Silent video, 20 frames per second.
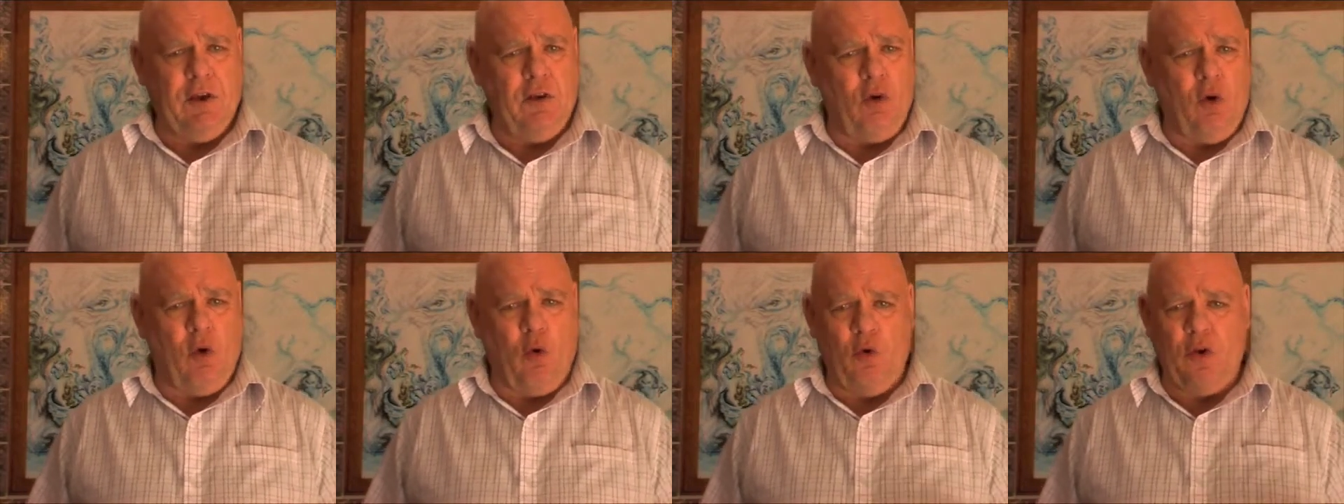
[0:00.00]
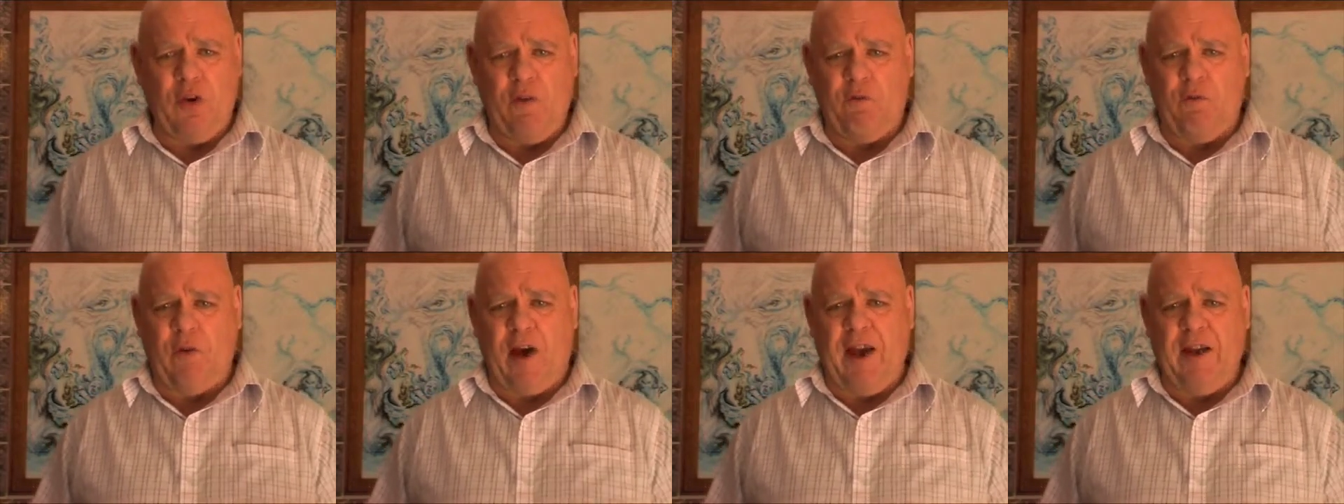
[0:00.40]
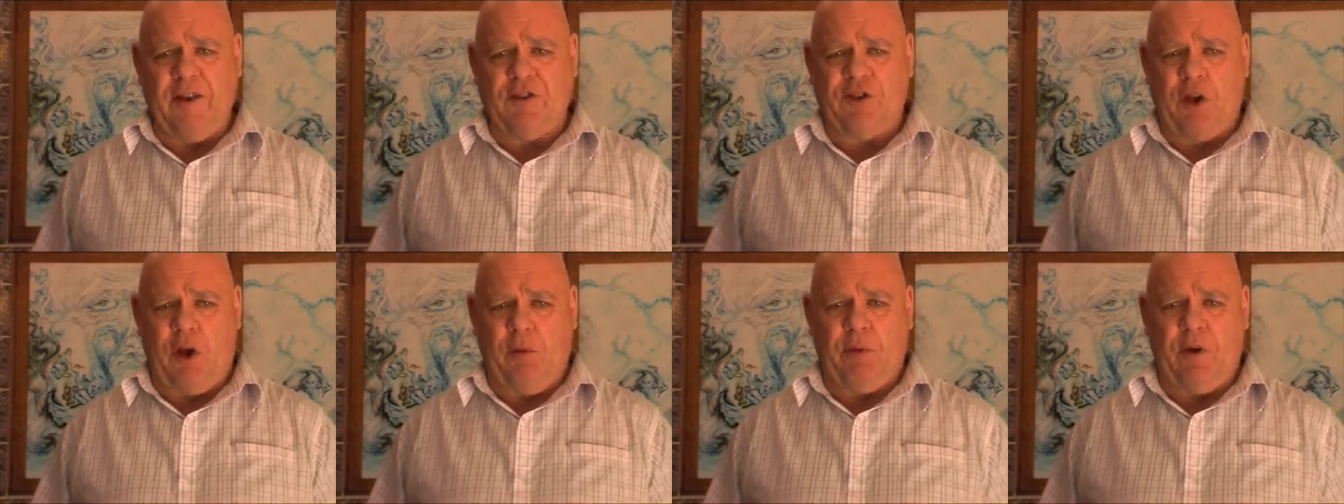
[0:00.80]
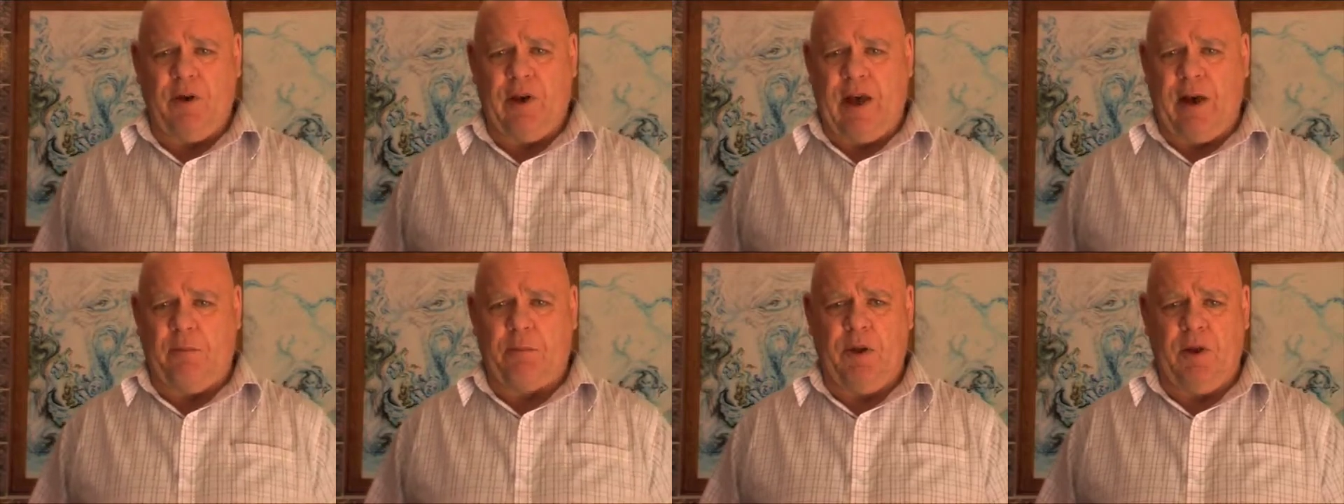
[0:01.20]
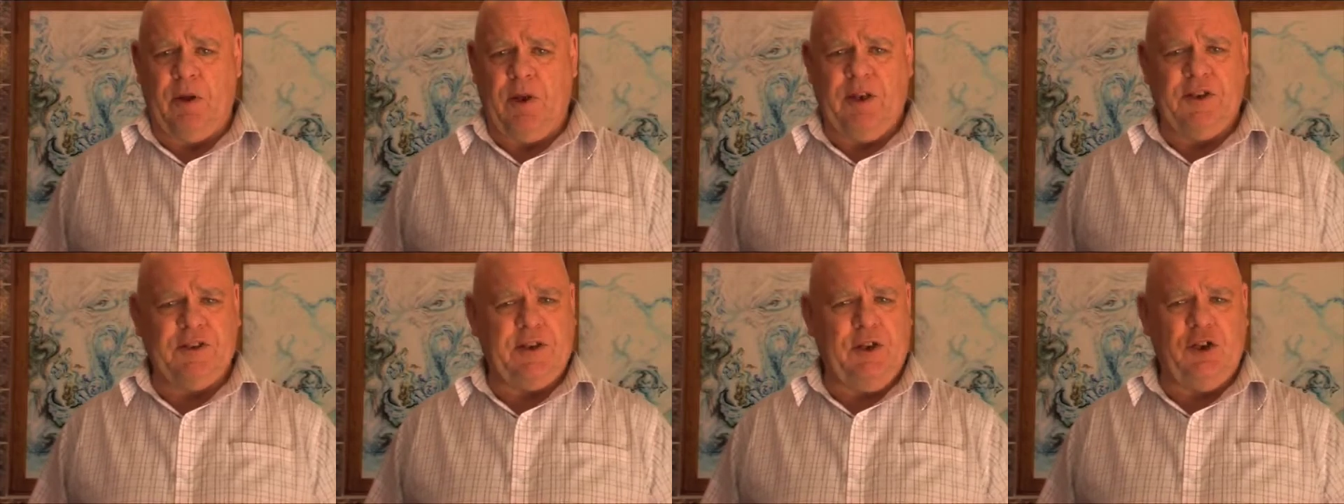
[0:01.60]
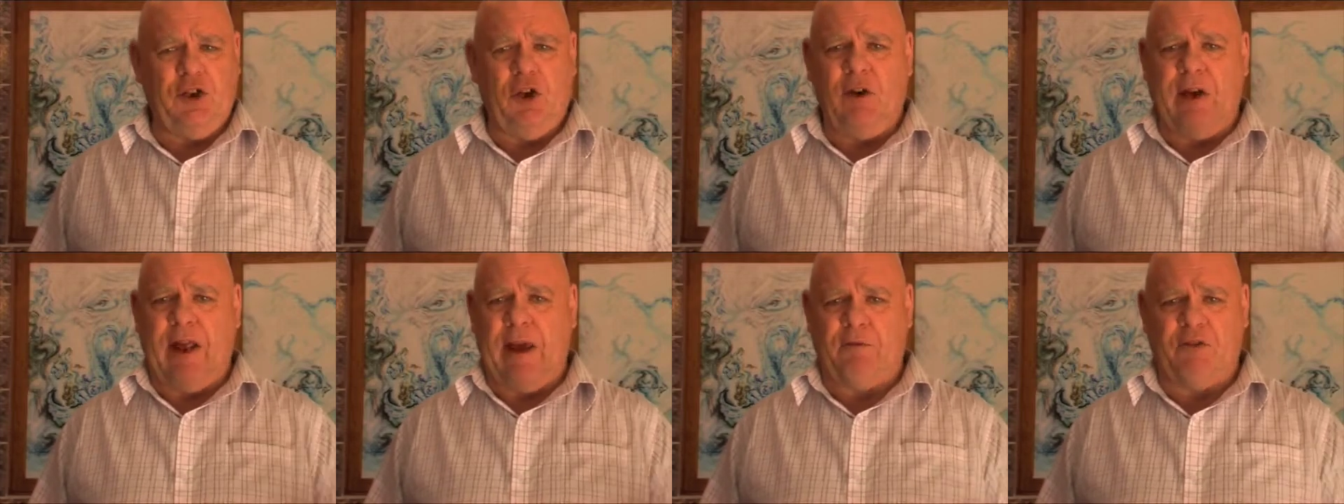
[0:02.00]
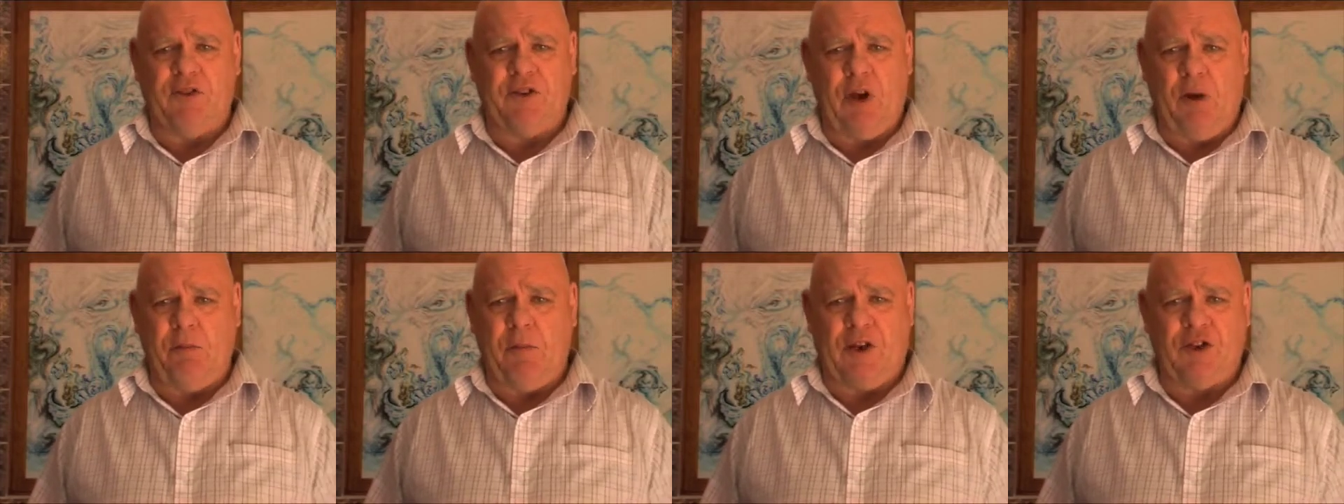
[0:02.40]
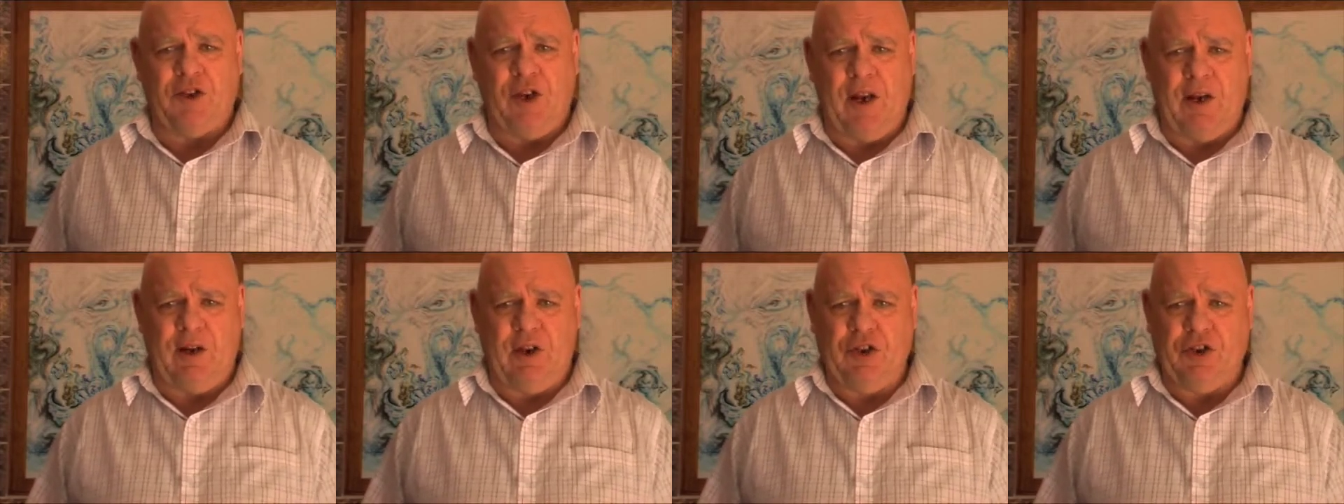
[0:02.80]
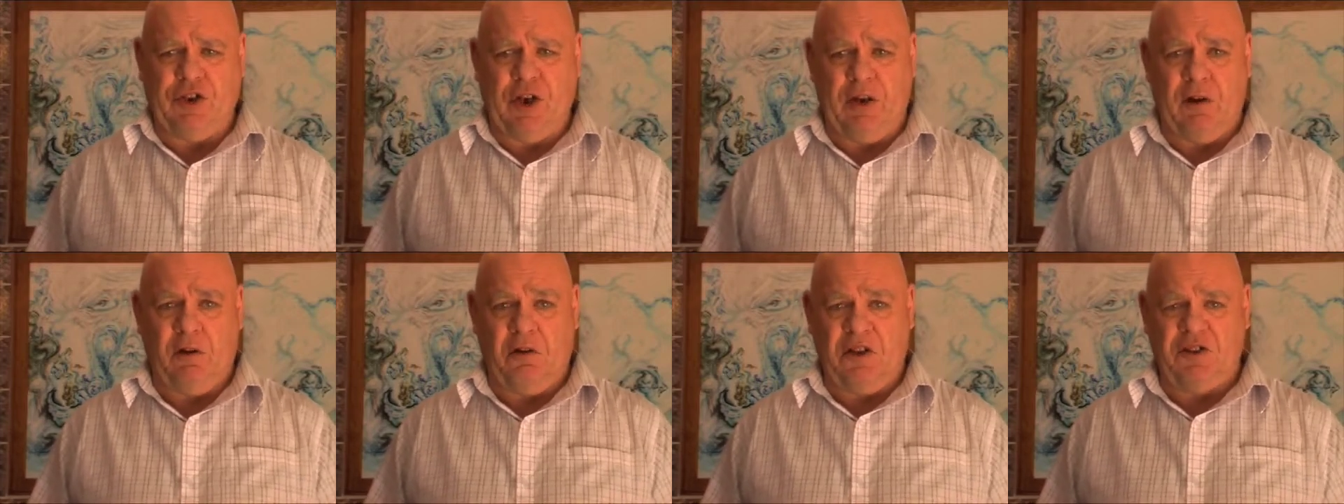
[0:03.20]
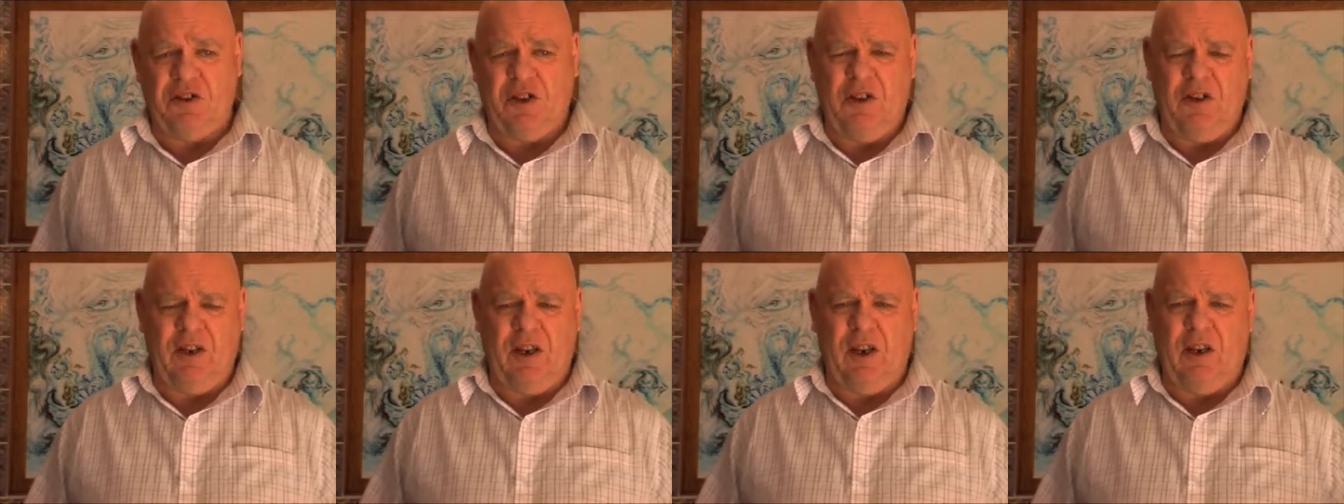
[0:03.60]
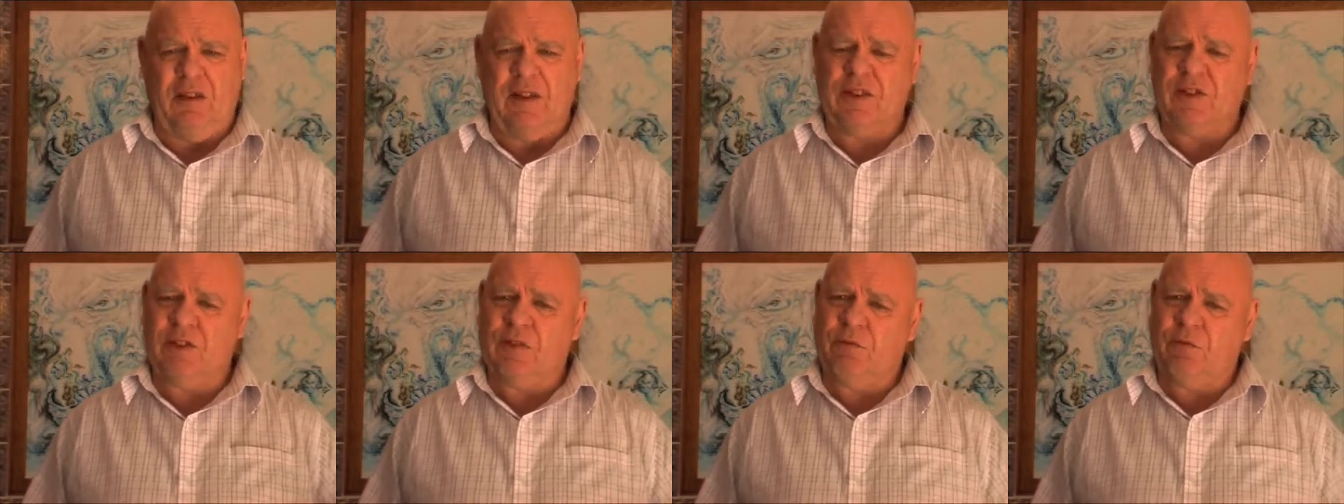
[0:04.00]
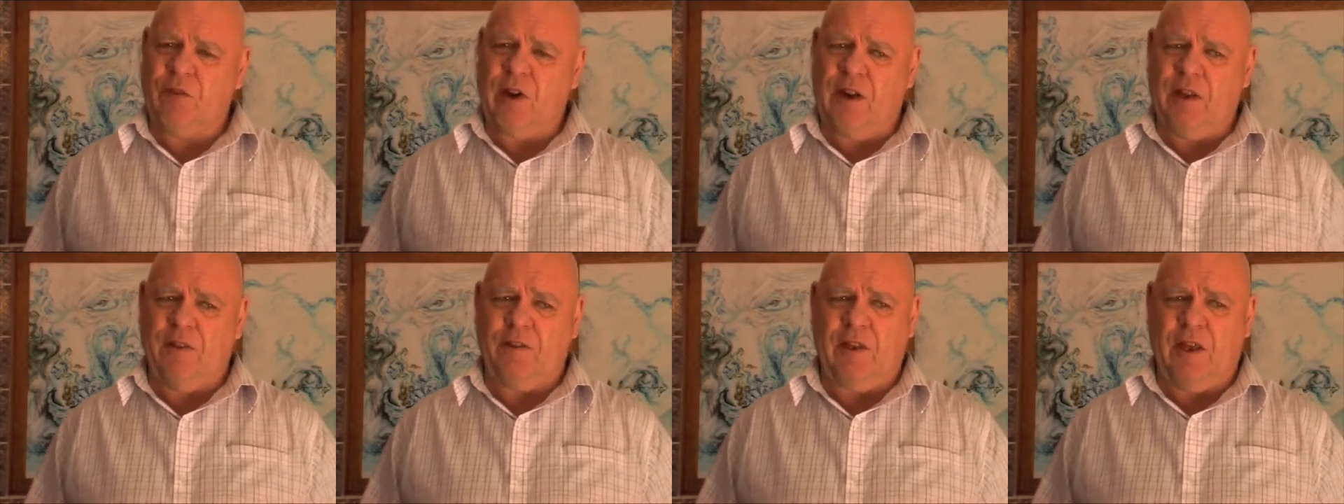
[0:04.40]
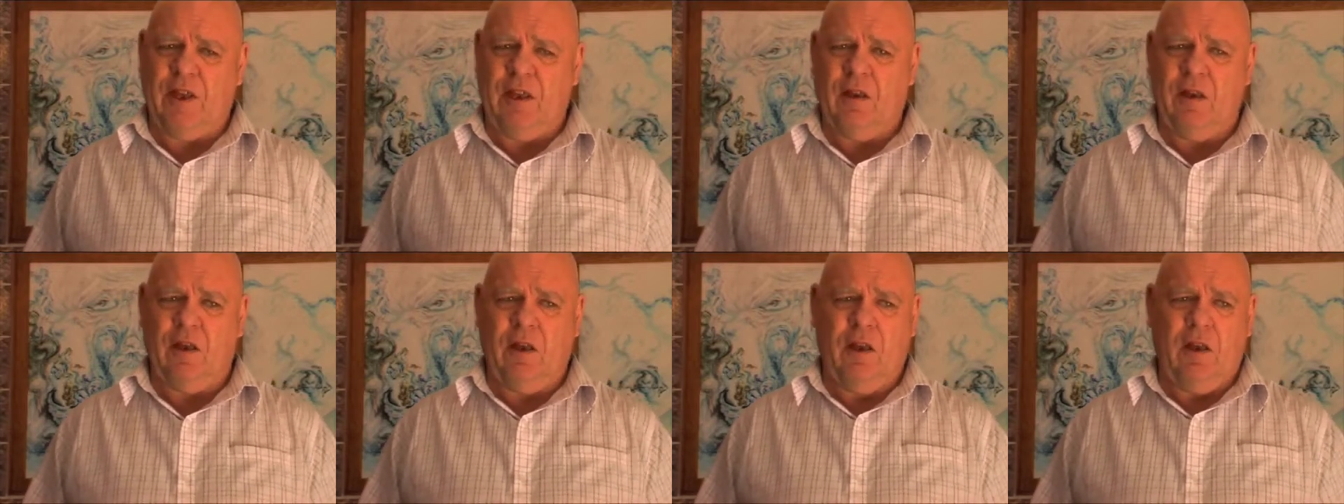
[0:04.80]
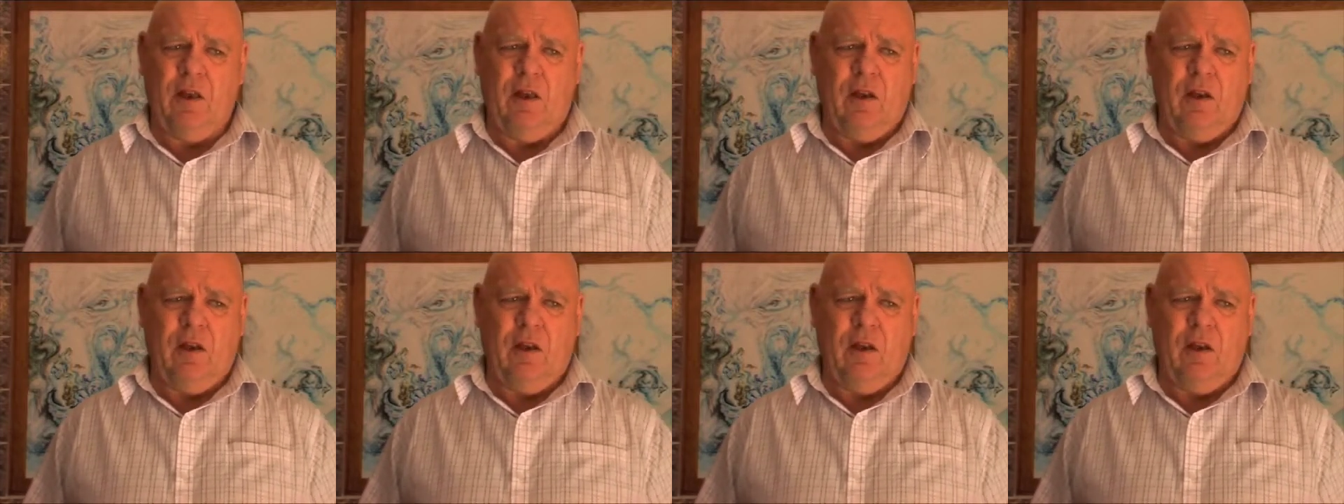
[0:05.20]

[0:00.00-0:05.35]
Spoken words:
all your veins open up. He said, "You'd have so much energy." I said, "Yeah, that's a funny thing."